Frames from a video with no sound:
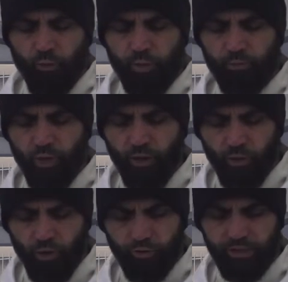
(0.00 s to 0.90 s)
We pray
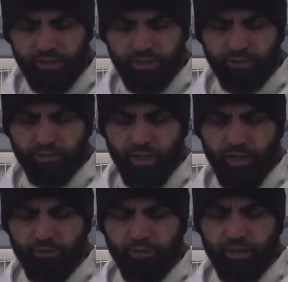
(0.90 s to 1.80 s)
all these things
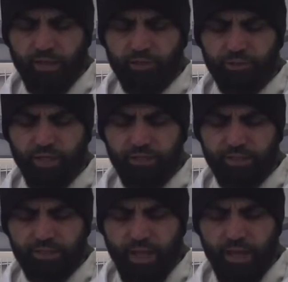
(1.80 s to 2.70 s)
together. In
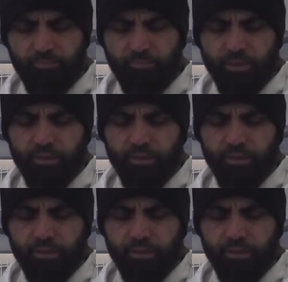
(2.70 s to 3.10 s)
Jesus' name,